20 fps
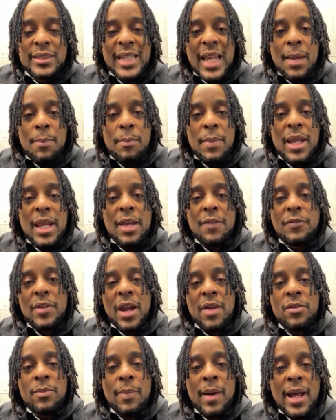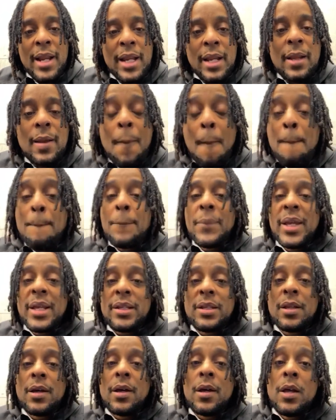Say me if everybody
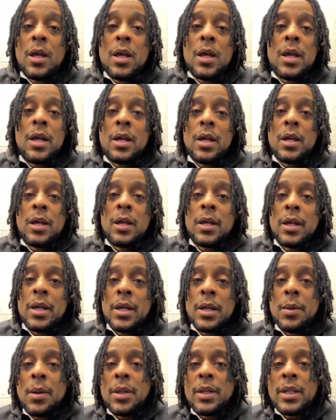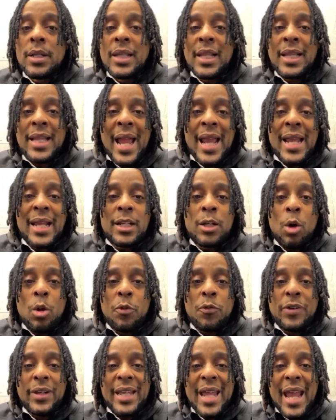hit the like,
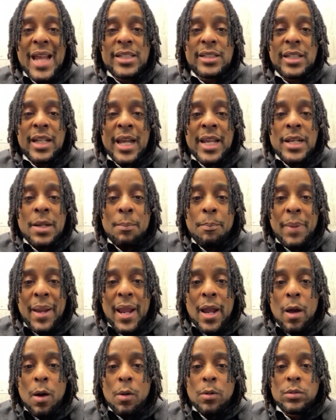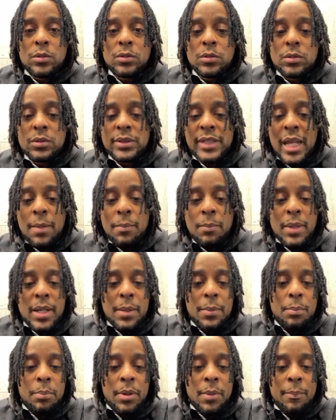notification, and the bell. Say
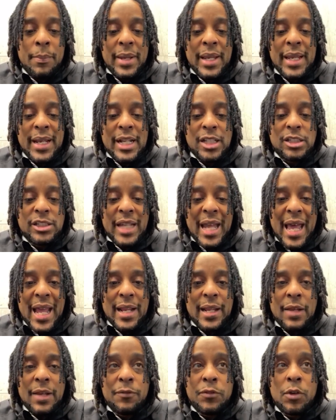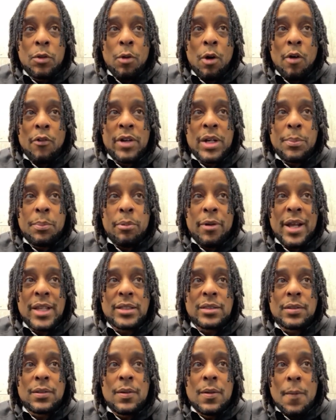me. Put me in the chat if you already
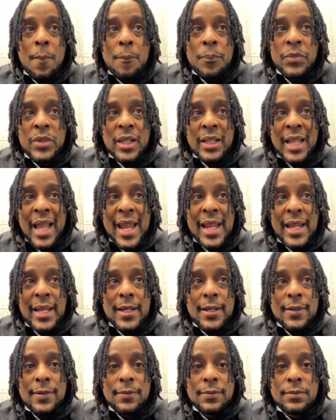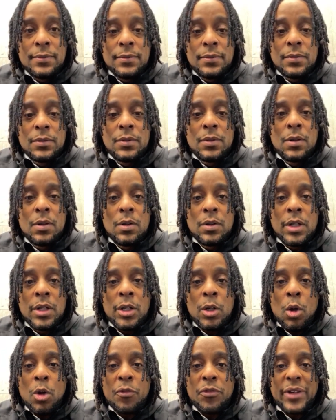pressed the like, the
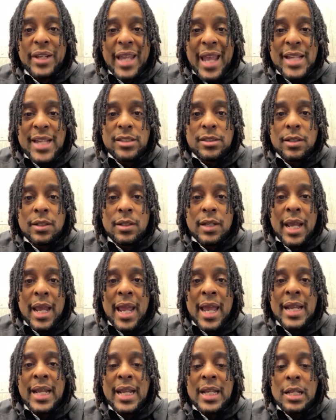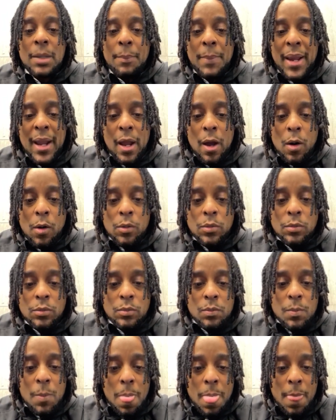notification, and hit the bell.
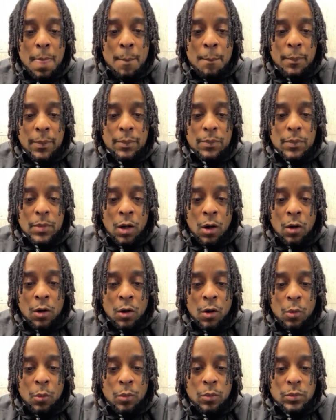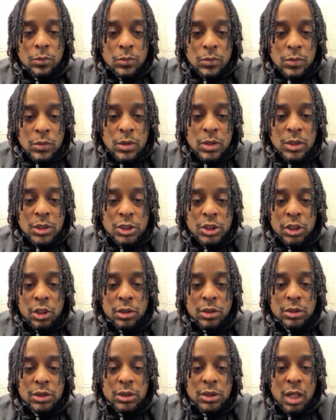Uh-oh.
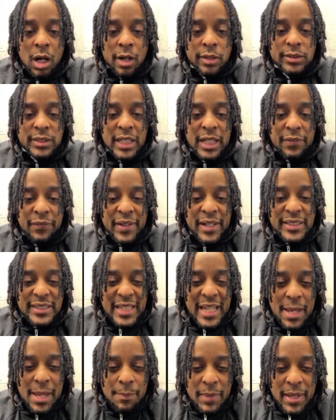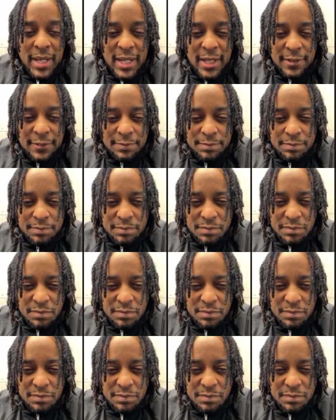Stars TV said me.